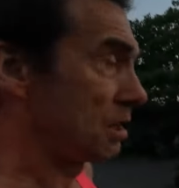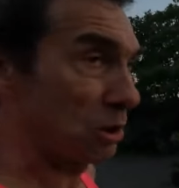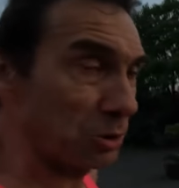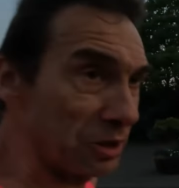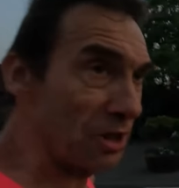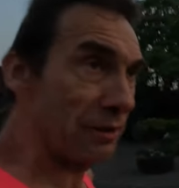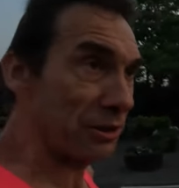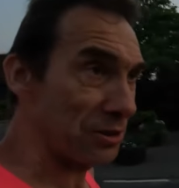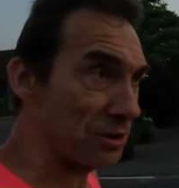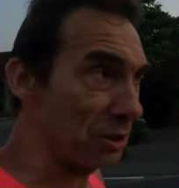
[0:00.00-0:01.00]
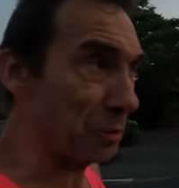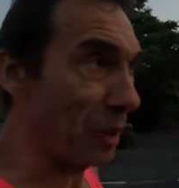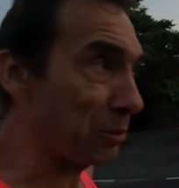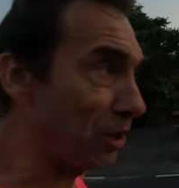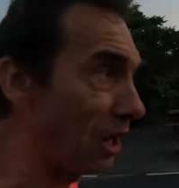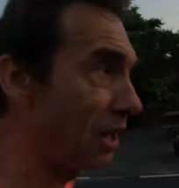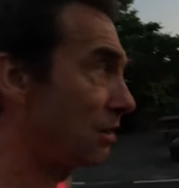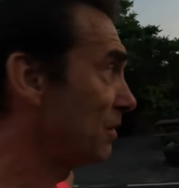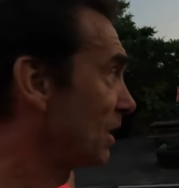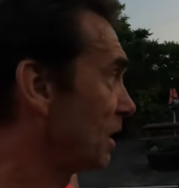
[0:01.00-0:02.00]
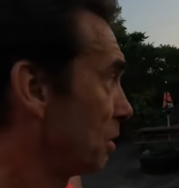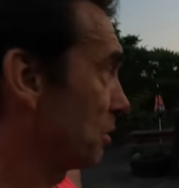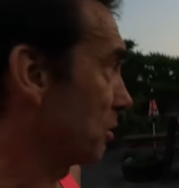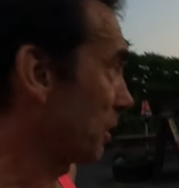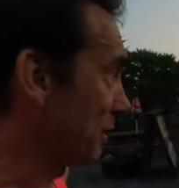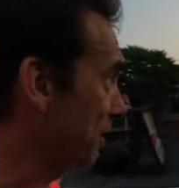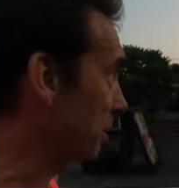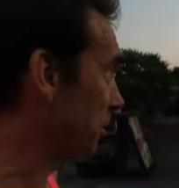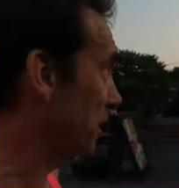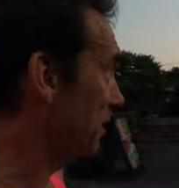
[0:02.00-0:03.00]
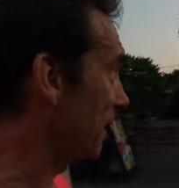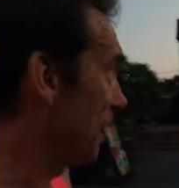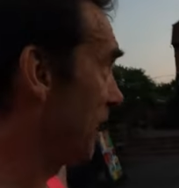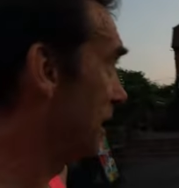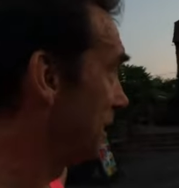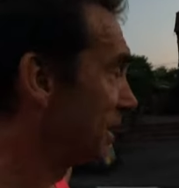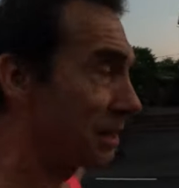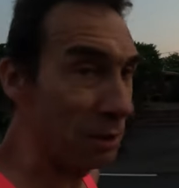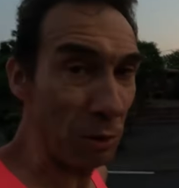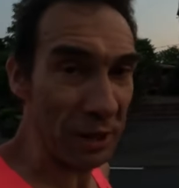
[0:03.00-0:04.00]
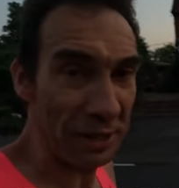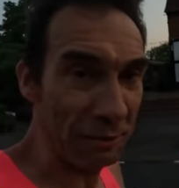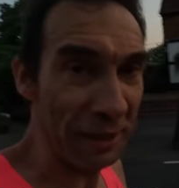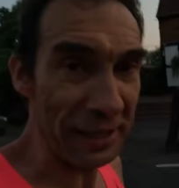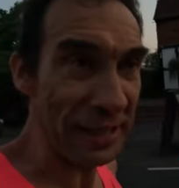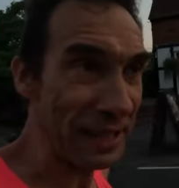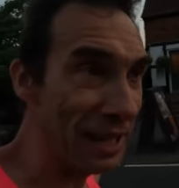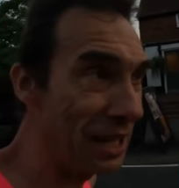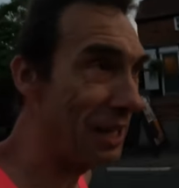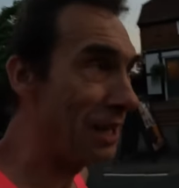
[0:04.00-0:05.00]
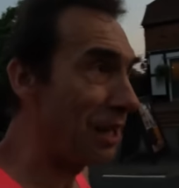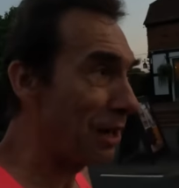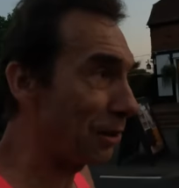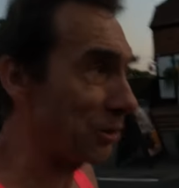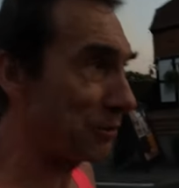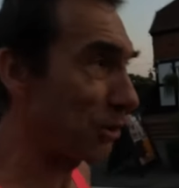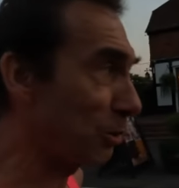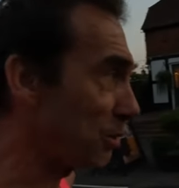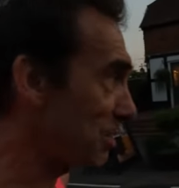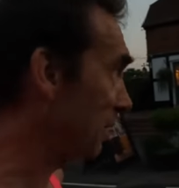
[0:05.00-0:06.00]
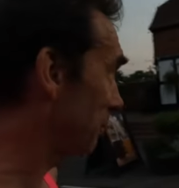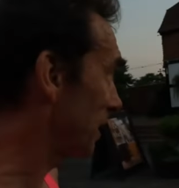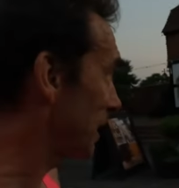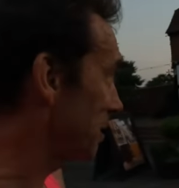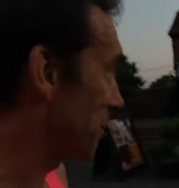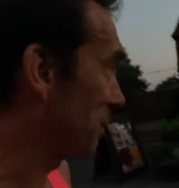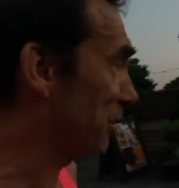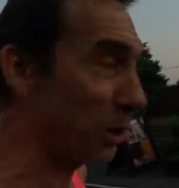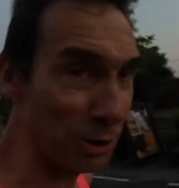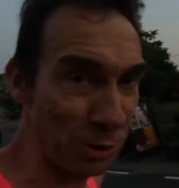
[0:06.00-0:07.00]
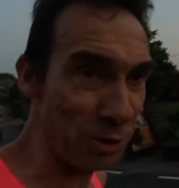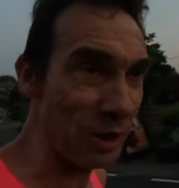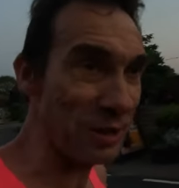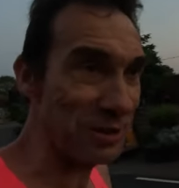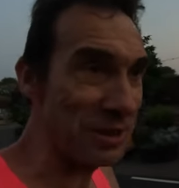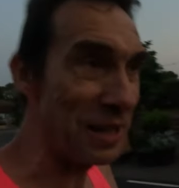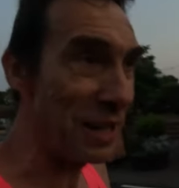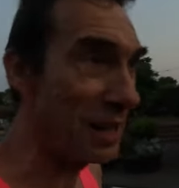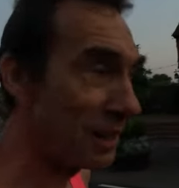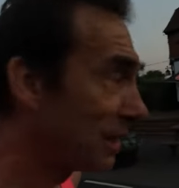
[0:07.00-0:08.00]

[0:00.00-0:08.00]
I was a bit nervous going to these pubs. You know, the only one in there. You walk in running gear, asking for an orange and lemonade, and there's hardcore drinkers in there.